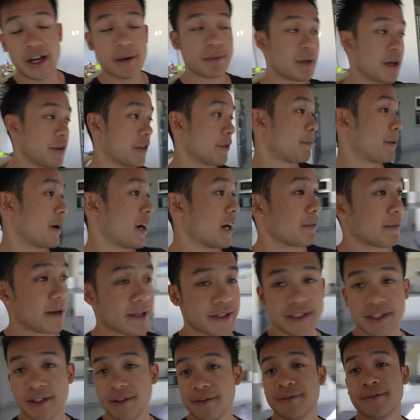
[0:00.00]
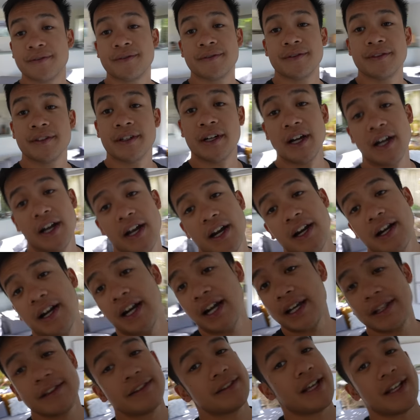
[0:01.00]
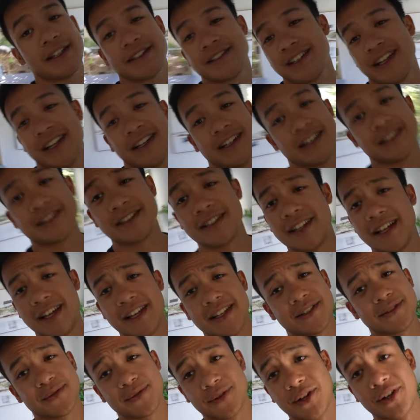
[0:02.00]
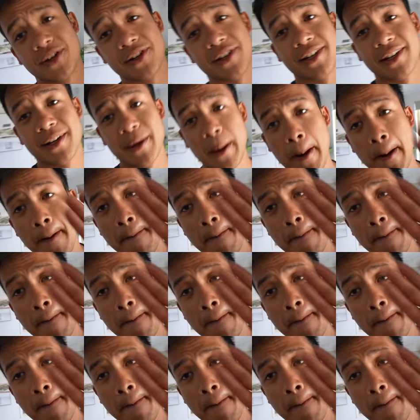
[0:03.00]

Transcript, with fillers: I'm rather proud of myself. All right, that's the end of today's vlog.